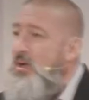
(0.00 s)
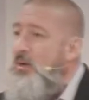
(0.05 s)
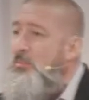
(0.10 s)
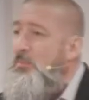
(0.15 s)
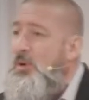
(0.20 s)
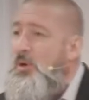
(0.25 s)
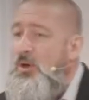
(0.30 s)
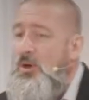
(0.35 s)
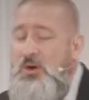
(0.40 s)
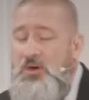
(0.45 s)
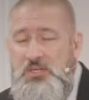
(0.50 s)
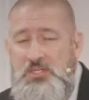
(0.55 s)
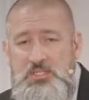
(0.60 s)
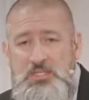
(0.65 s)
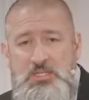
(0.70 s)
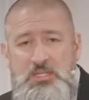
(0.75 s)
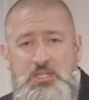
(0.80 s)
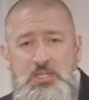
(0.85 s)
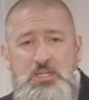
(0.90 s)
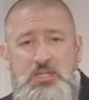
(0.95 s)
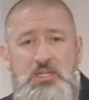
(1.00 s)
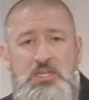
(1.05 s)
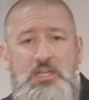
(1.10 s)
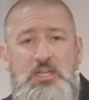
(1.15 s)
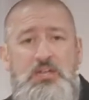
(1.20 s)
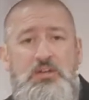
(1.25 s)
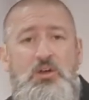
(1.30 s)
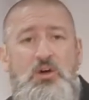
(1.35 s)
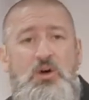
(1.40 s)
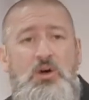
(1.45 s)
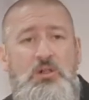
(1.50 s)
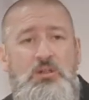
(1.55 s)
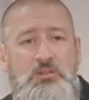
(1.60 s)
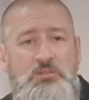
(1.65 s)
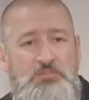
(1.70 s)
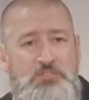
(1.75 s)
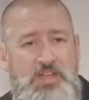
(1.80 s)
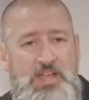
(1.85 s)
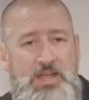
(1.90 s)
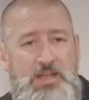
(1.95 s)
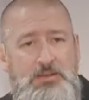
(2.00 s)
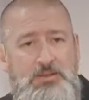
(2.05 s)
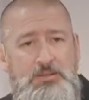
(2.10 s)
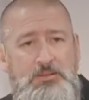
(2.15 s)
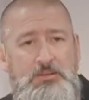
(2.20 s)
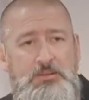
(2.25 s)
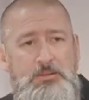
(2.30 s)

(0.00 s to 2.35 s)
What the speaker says: a part in all of that.